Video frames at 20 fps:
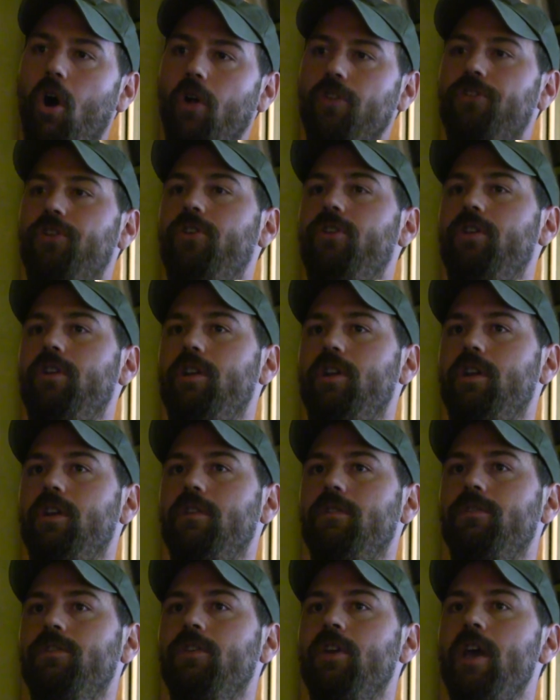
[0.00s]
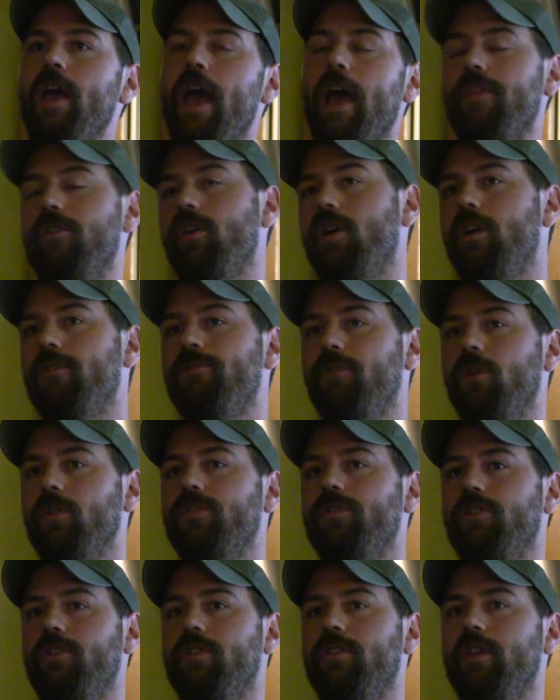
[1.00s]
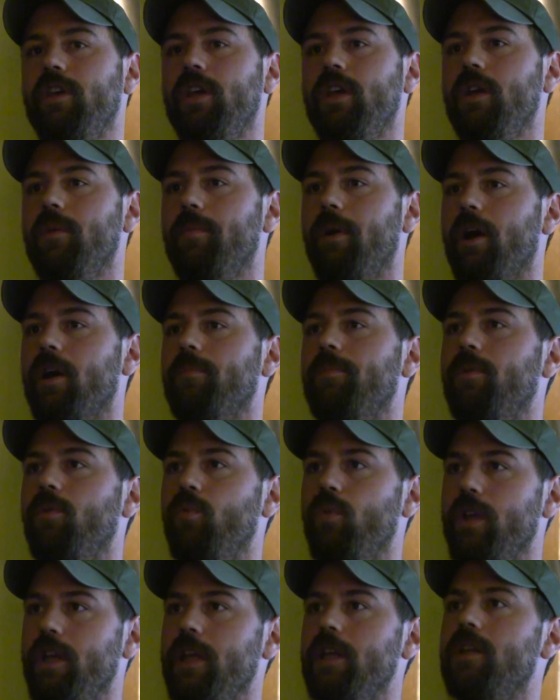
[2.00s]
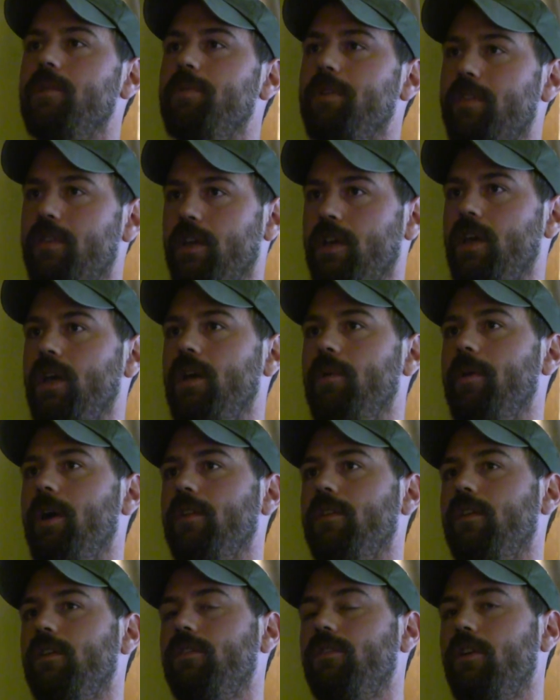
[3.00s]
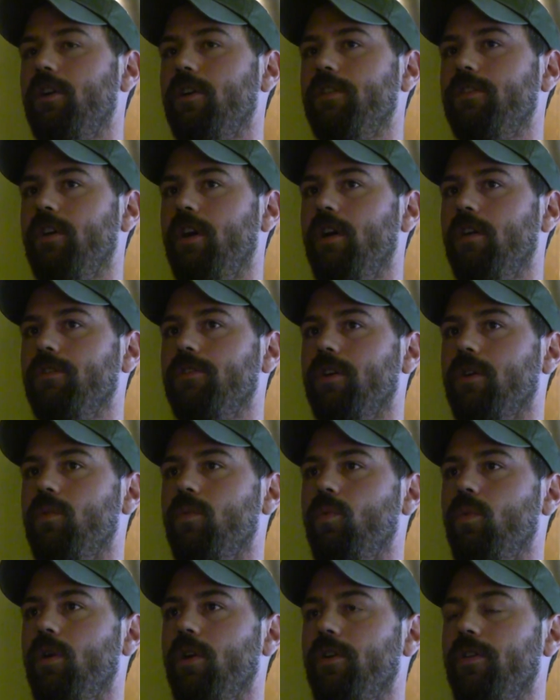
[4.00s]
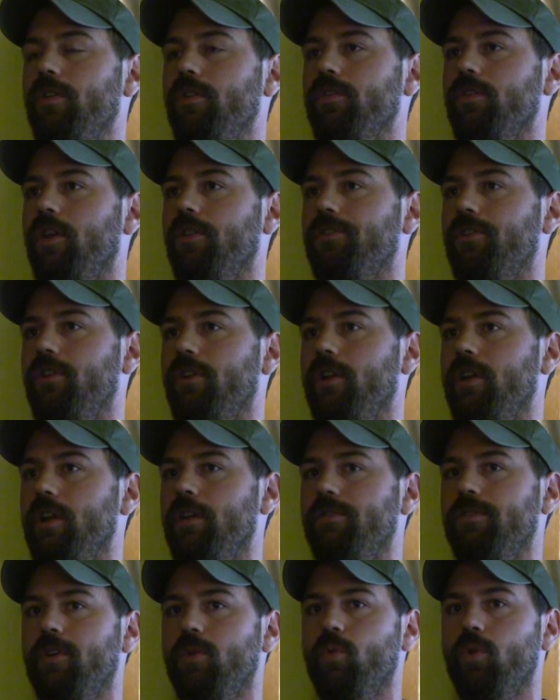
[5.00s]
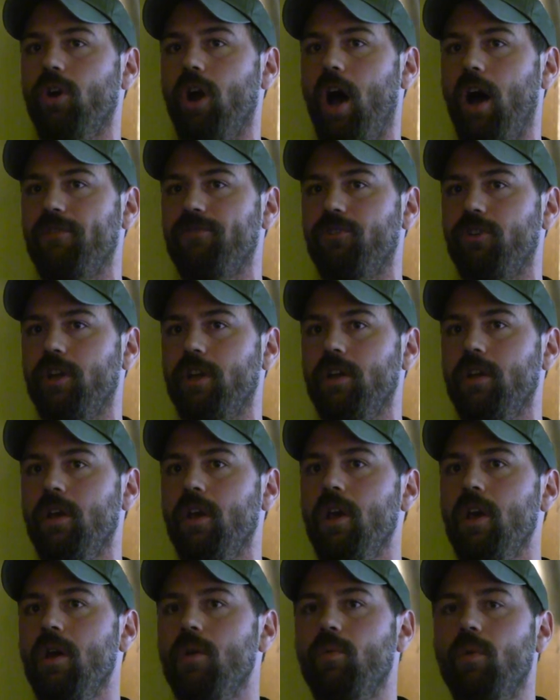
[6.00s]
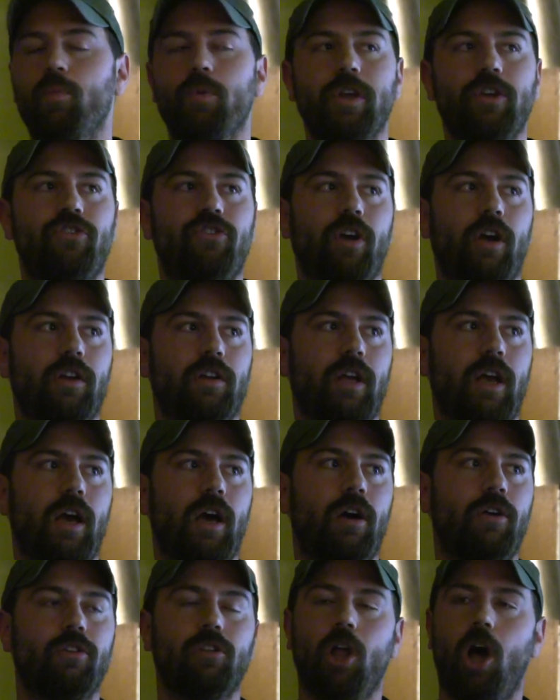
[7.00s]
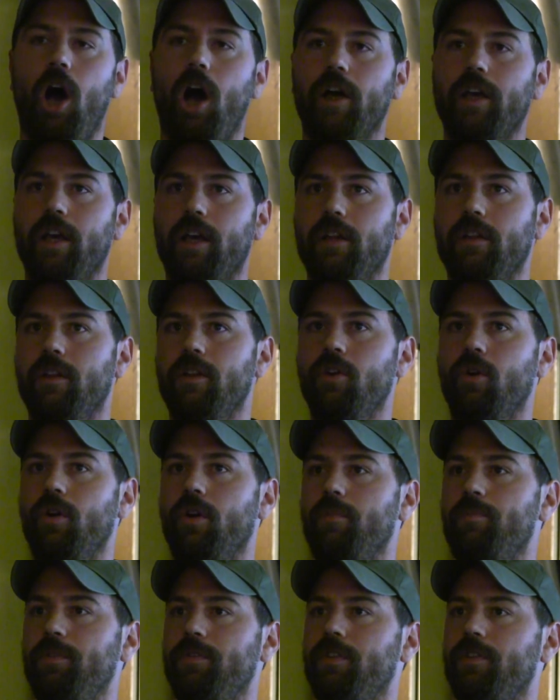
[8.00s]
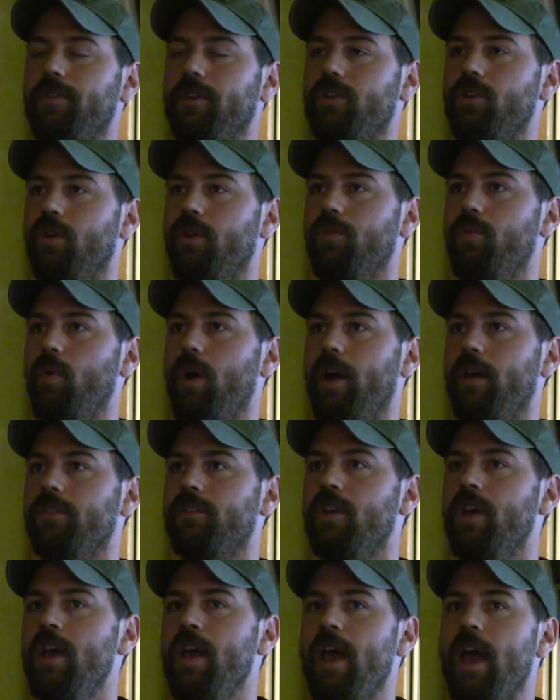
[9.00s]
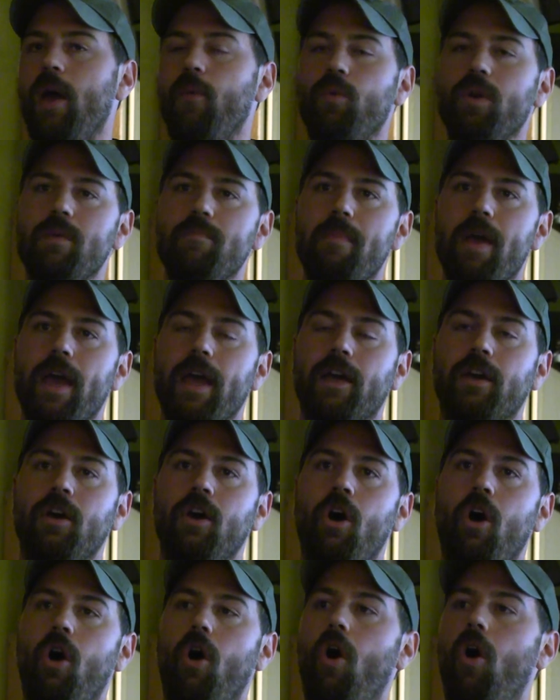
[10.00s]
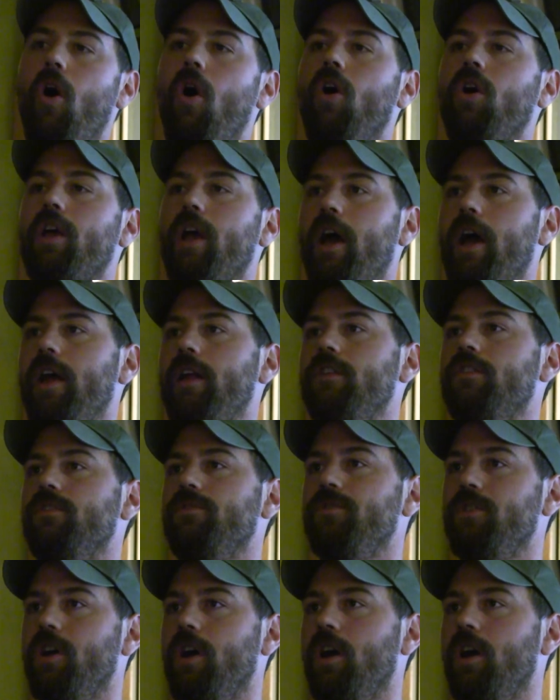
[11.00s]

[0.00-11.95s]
alternatives. And there are folks that are thinking about it, but we need to be thinking about this in ourselves. Like, what are those alternatives that we're offering when we shut down logging in the North Pacific Northwest and we make all kinds of